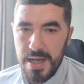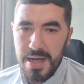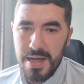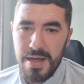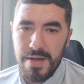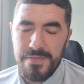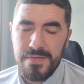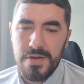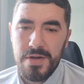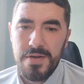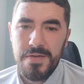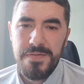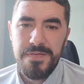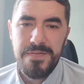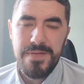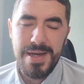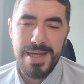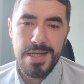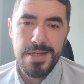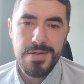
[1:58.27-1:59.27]
I've got a
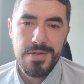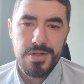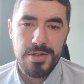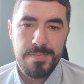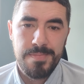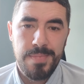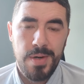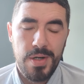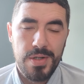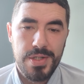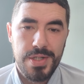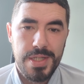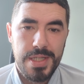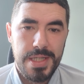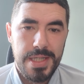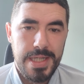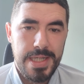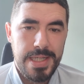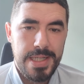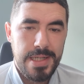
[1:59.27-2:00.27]
fella who's a boxing
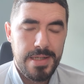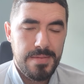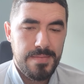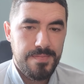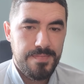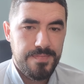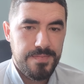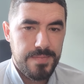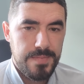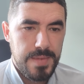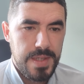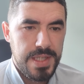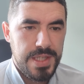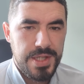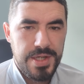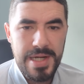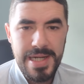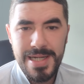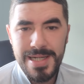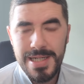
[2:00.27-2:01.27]
trainer. He
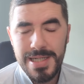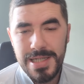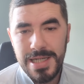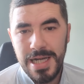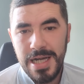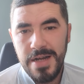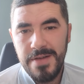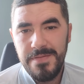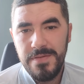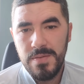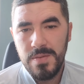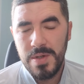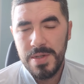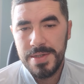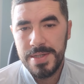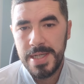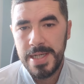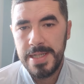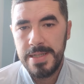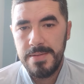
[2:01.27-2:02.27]
trained as hard for
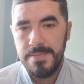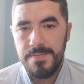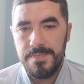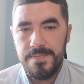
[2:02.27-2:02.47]
one day.